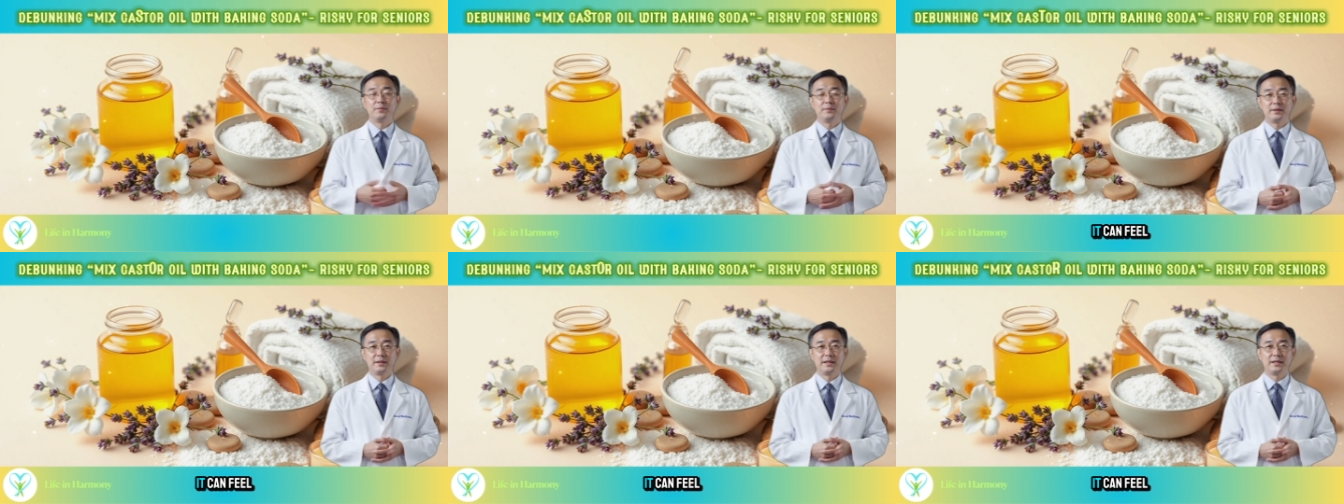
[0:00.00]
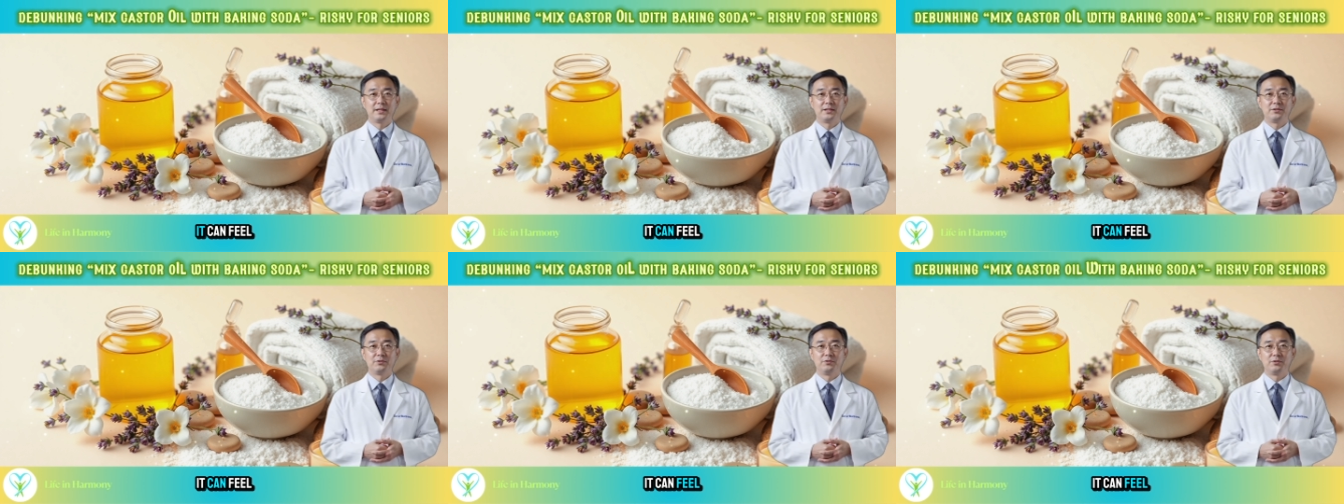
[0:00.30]

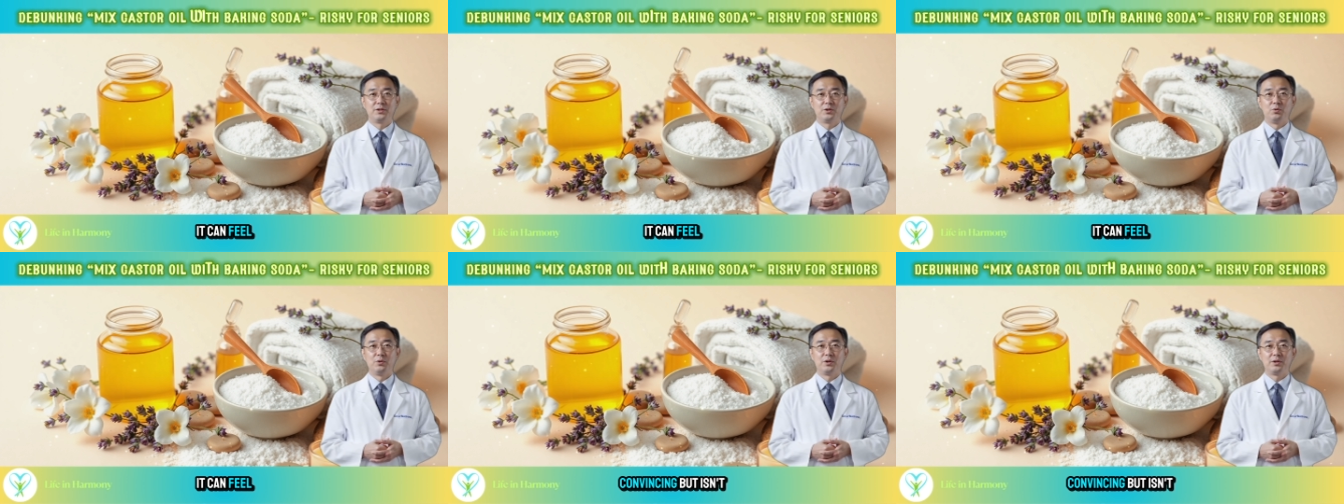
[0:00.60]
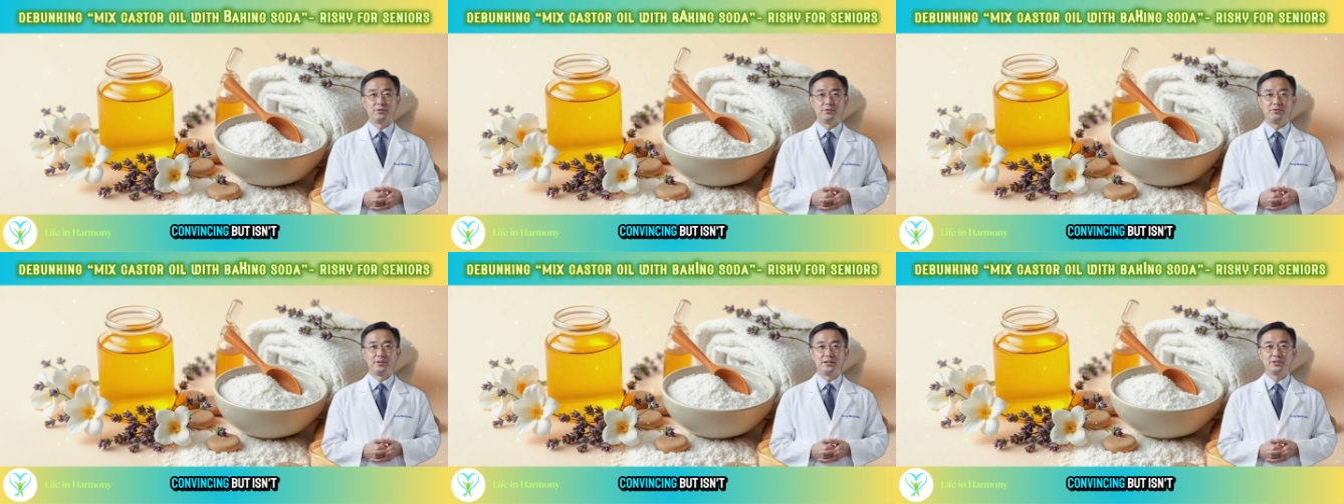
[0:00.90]
It can feel
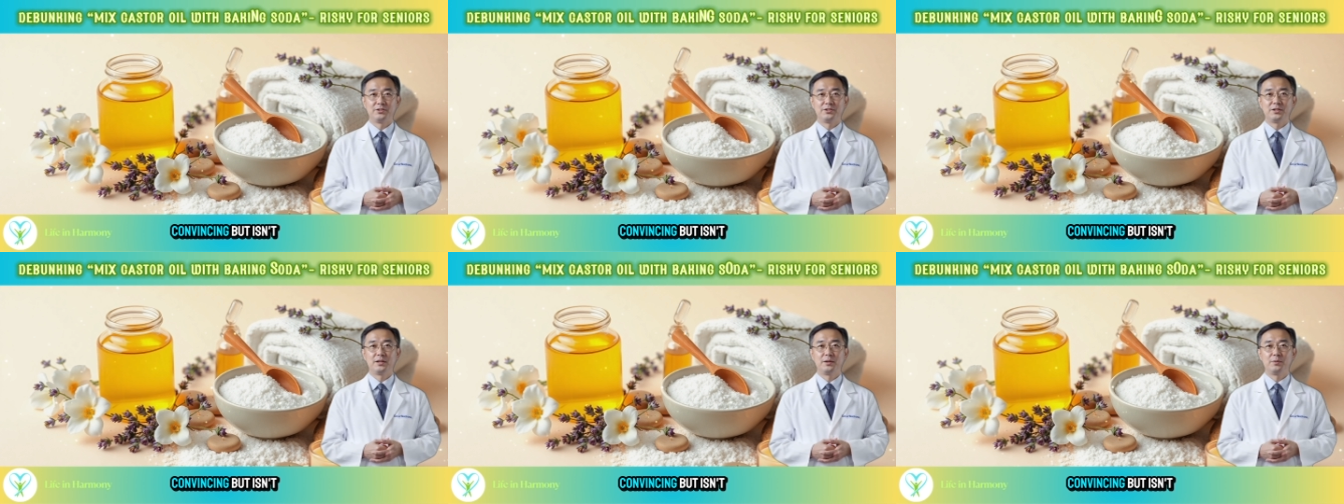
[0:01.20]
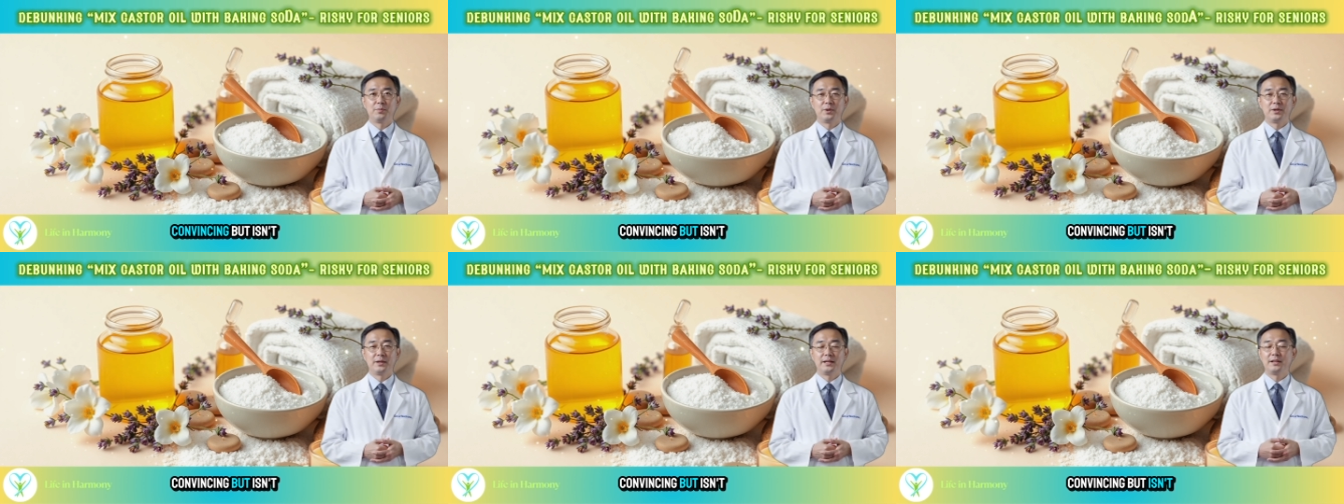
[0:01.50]
convincing
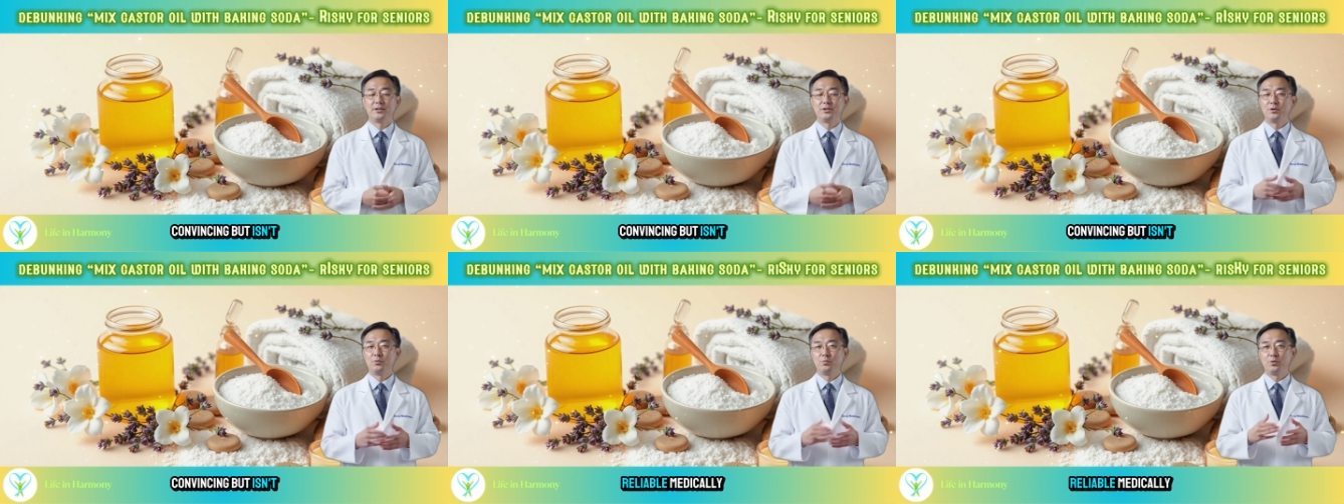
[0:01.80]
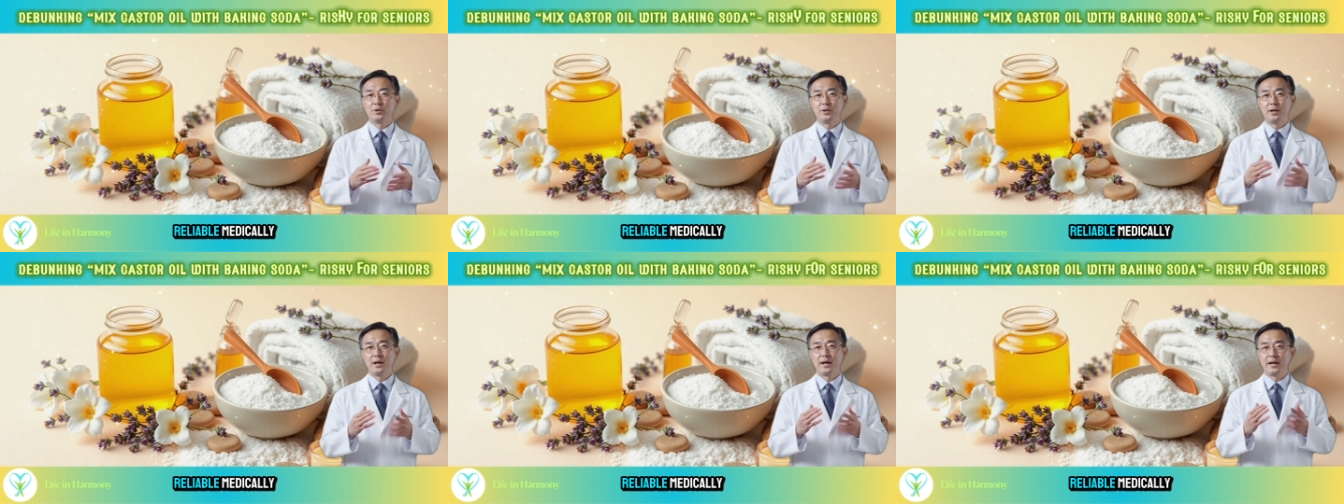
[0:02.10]
but isn't
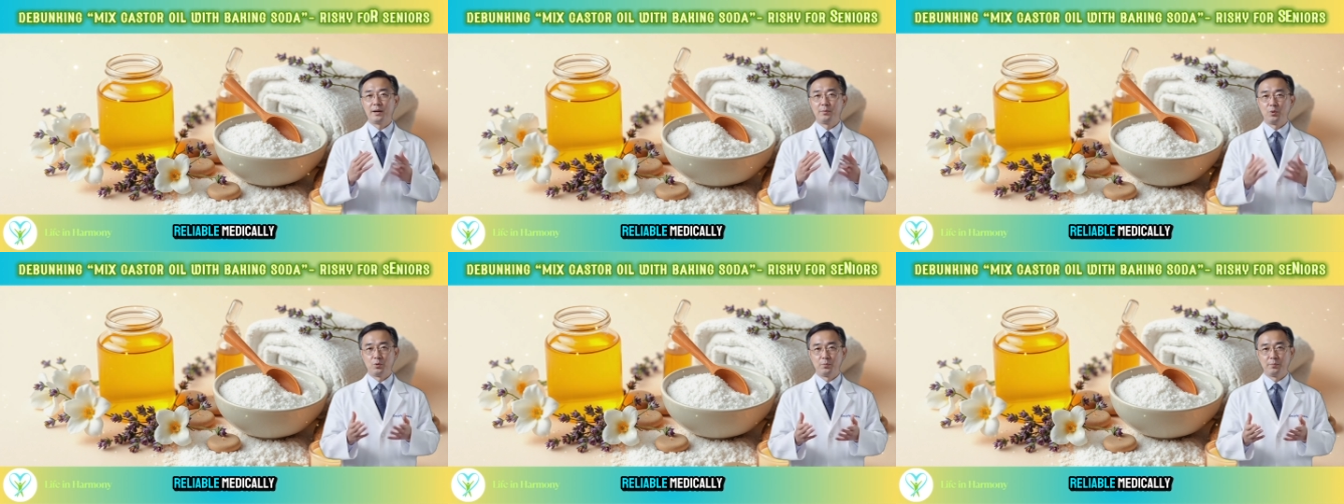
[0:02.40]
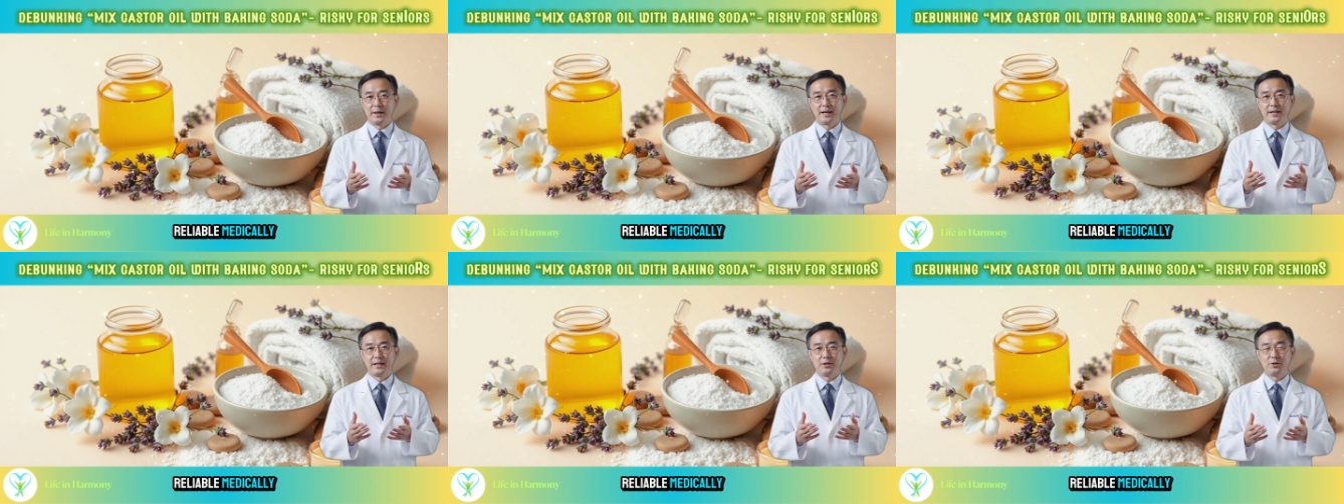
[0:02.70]
reliable
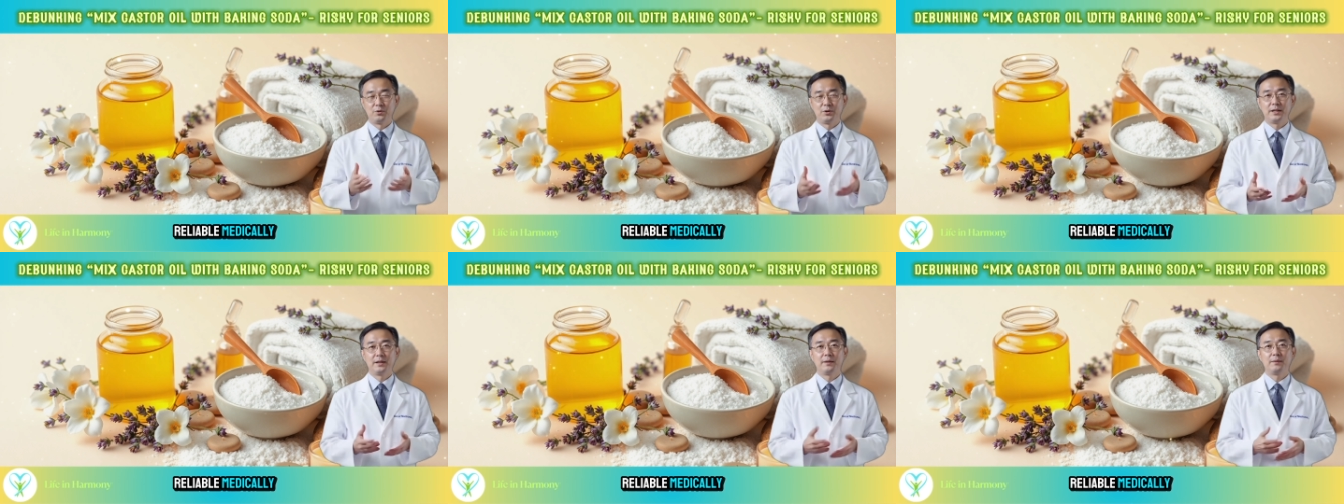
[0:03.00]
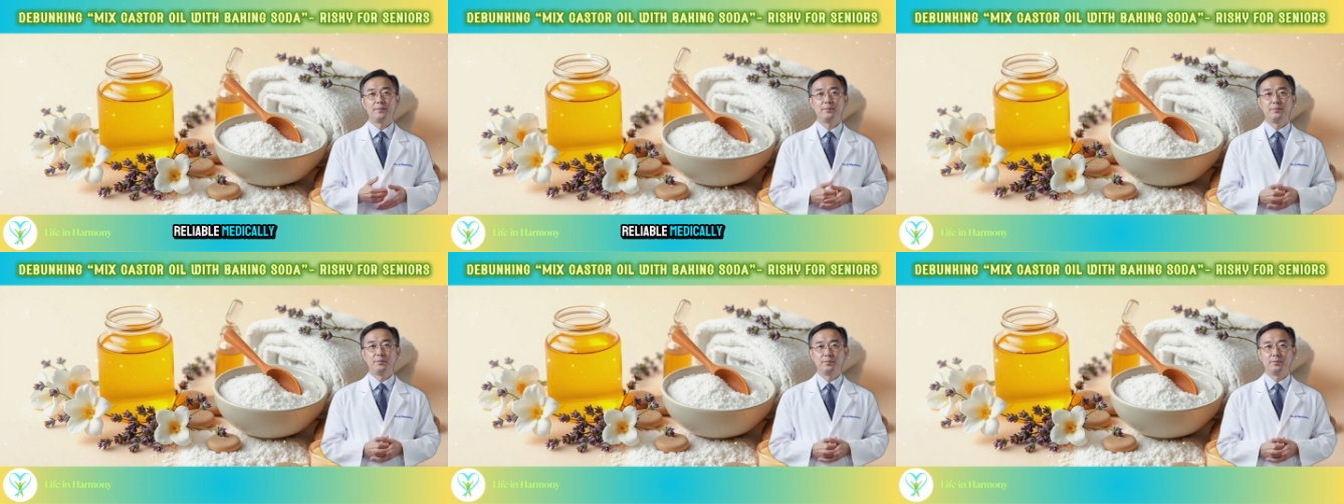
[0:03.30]
medically.